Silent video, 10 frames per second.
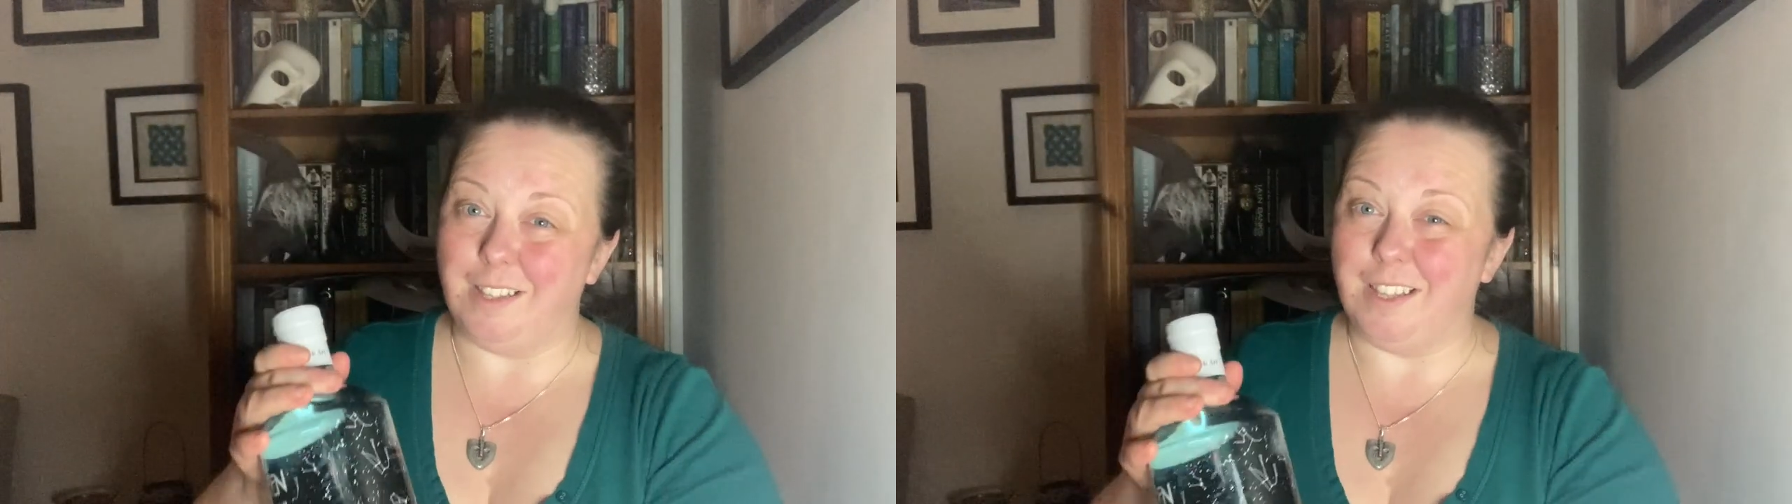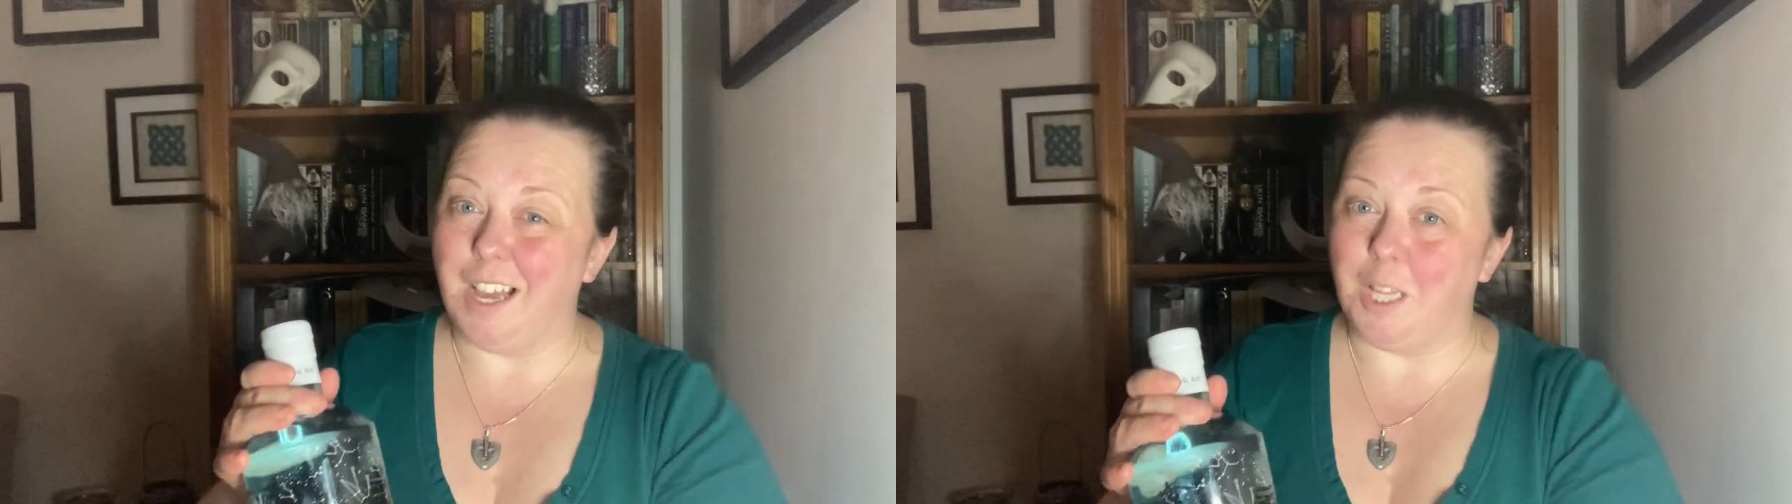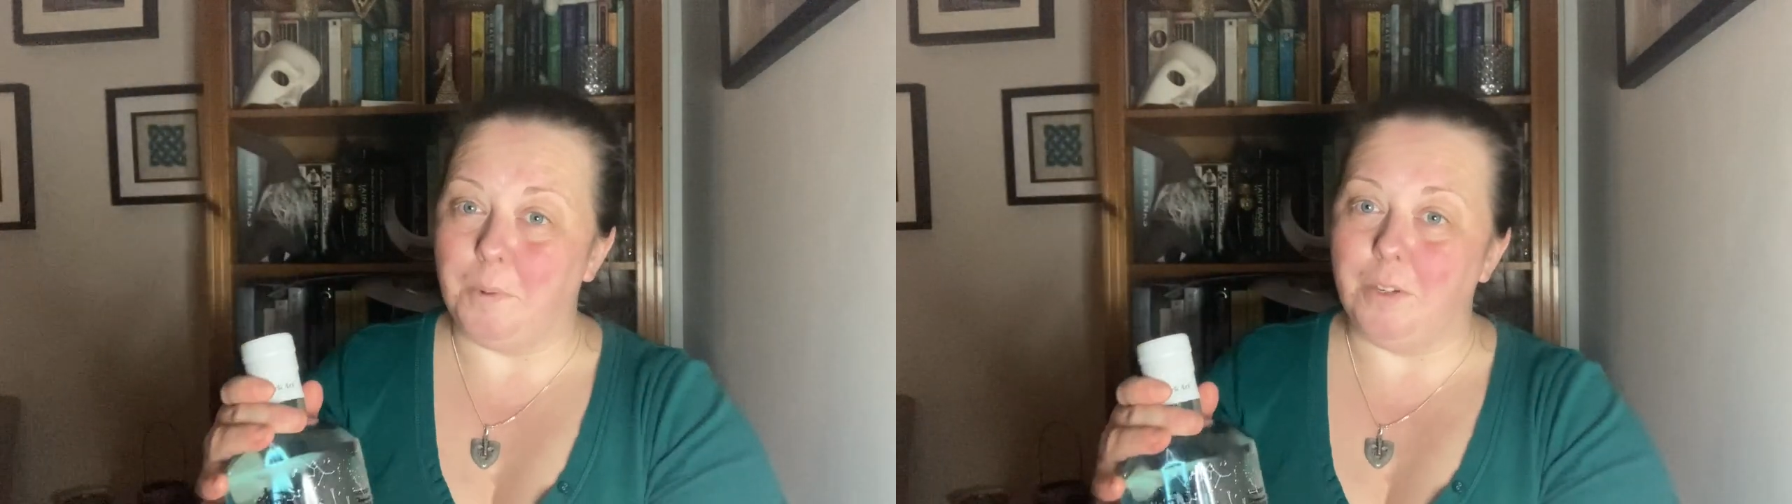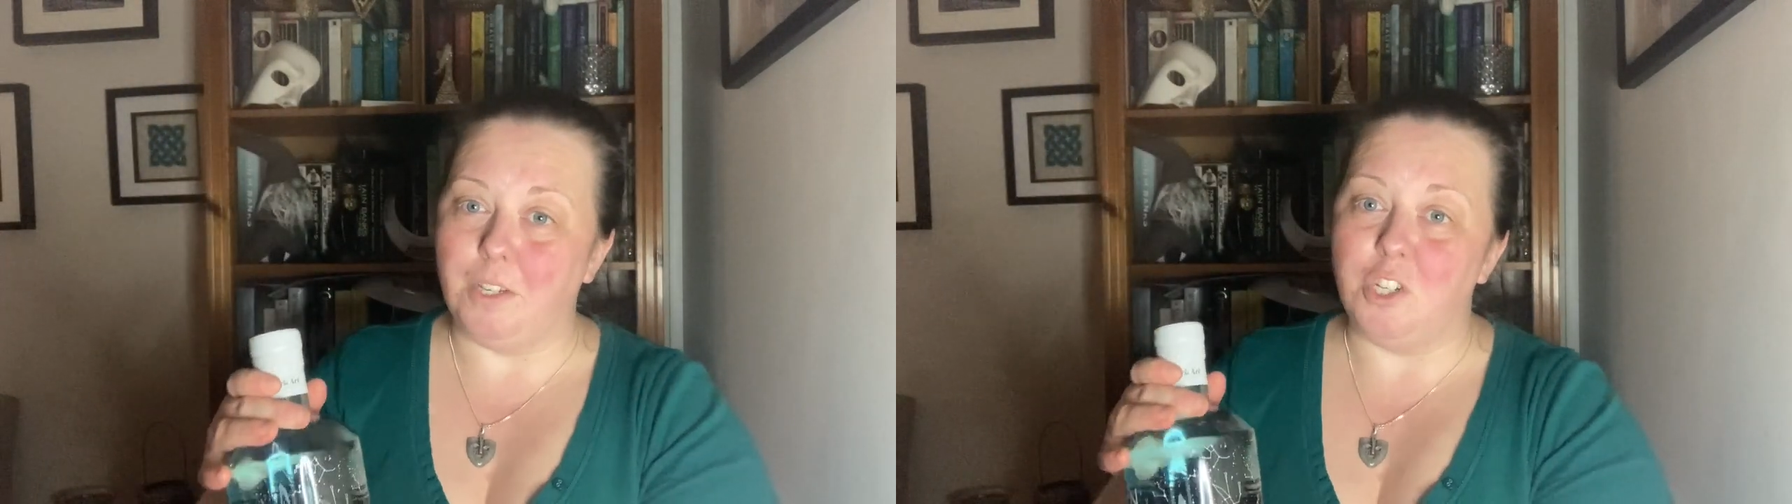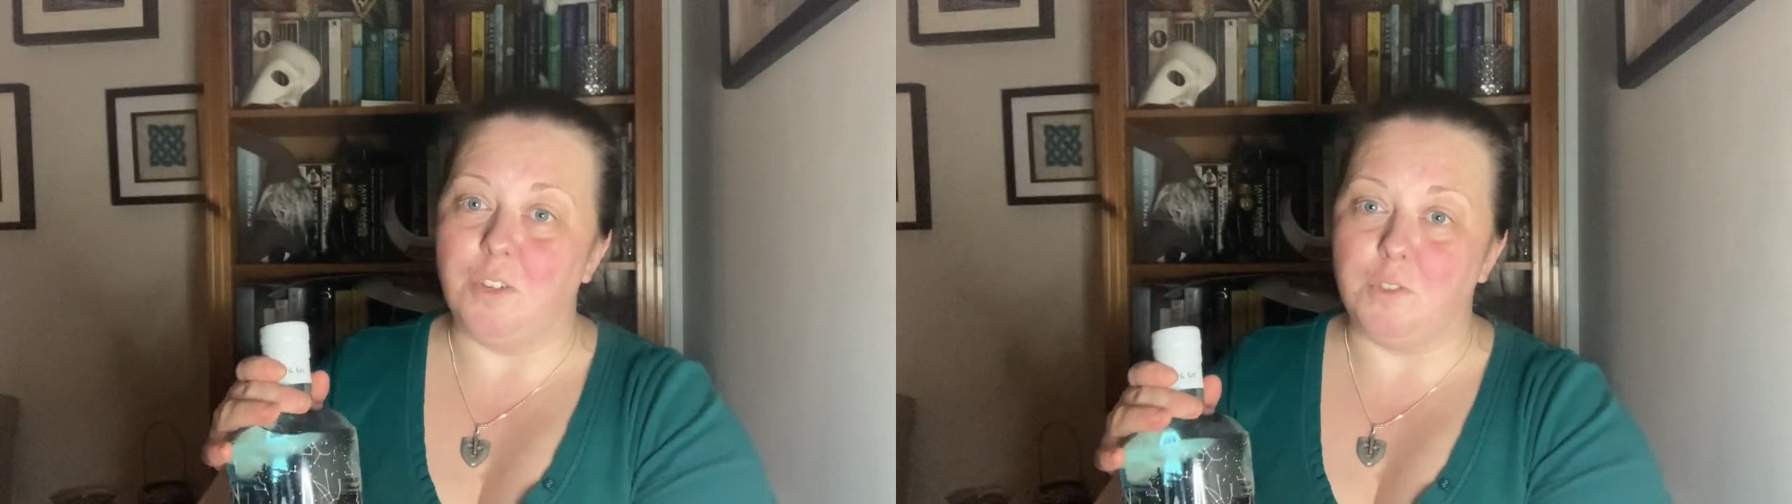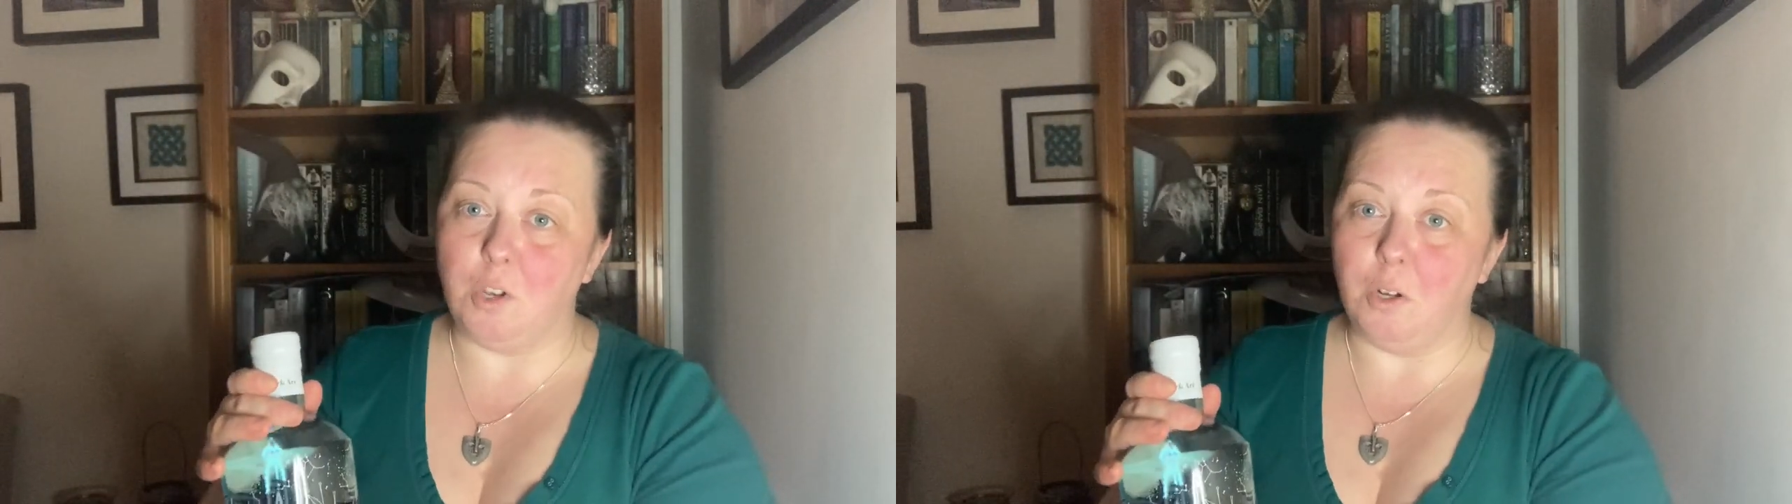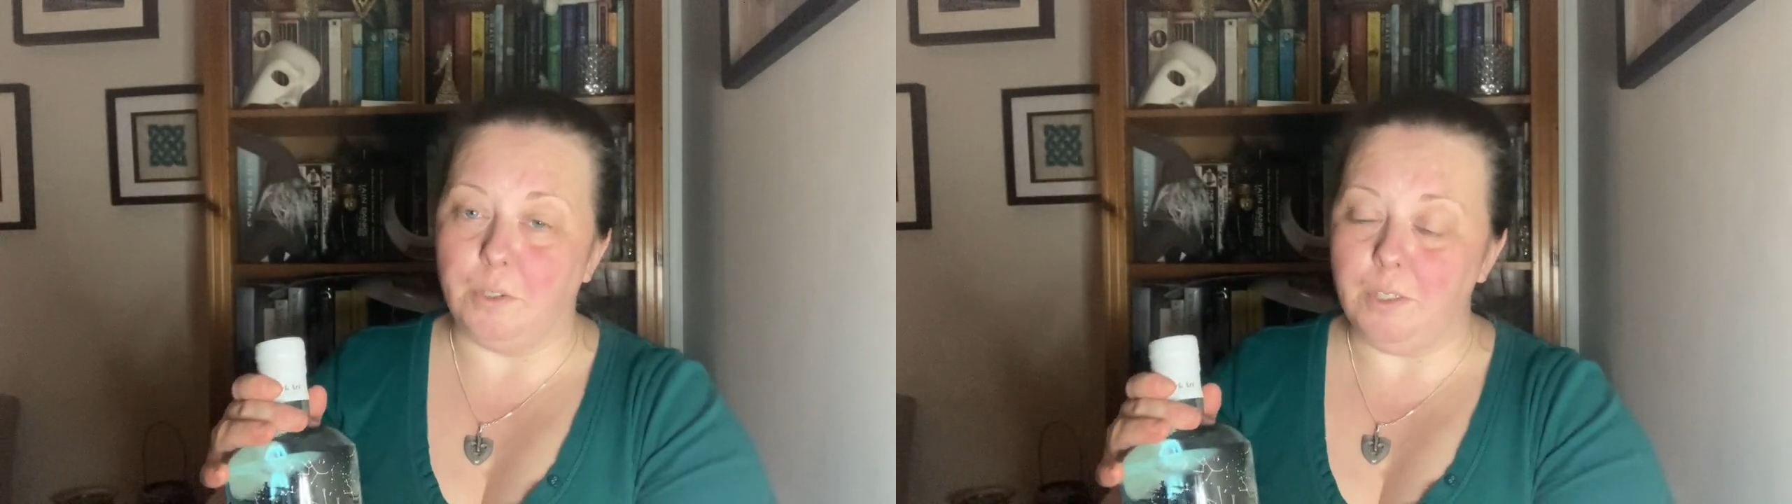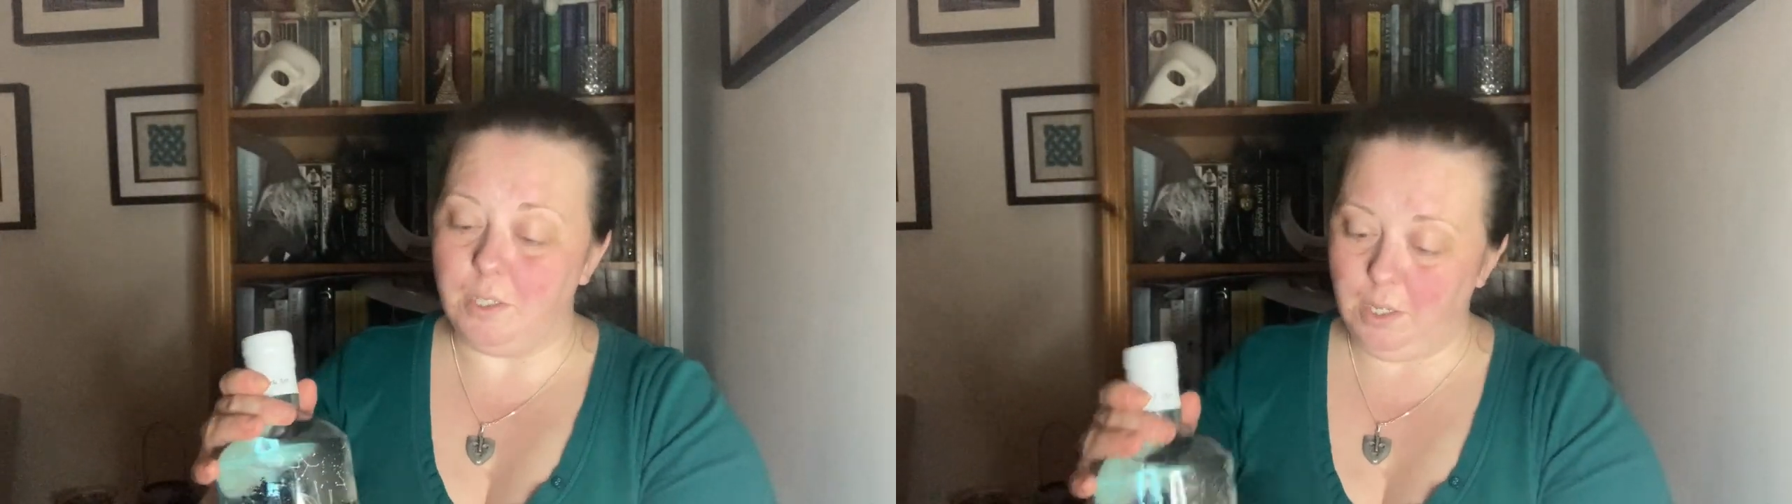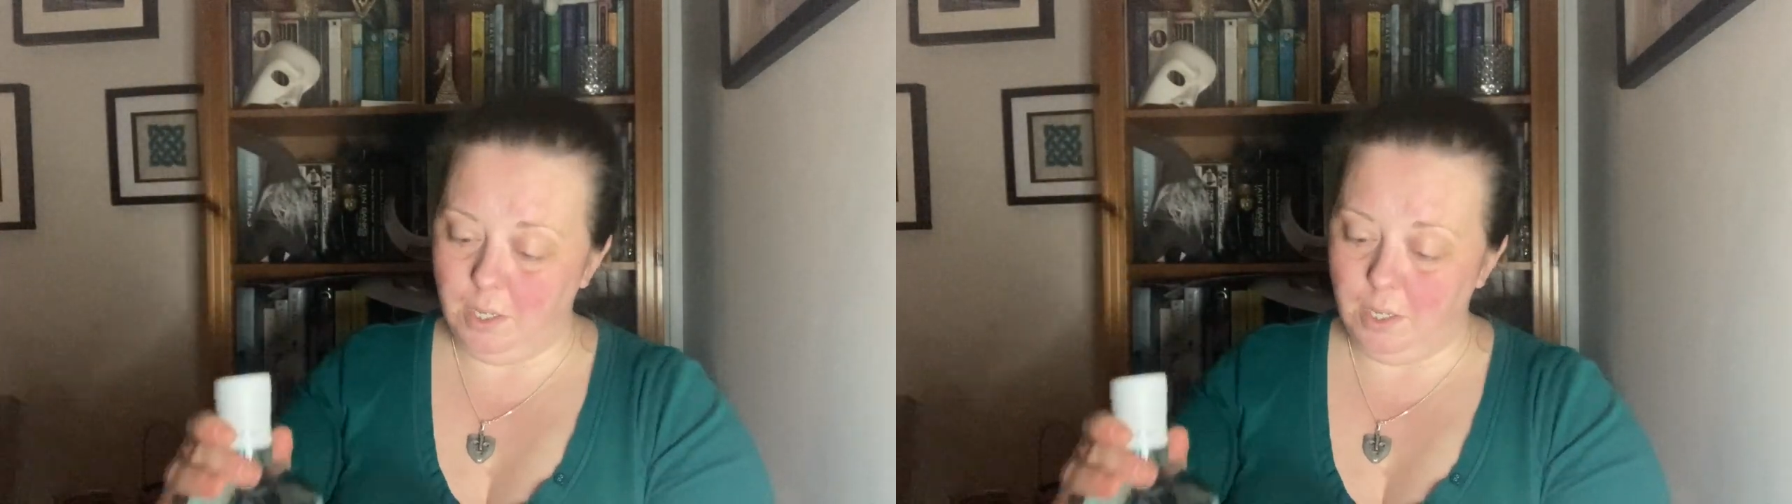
the Galloway region of Scotland,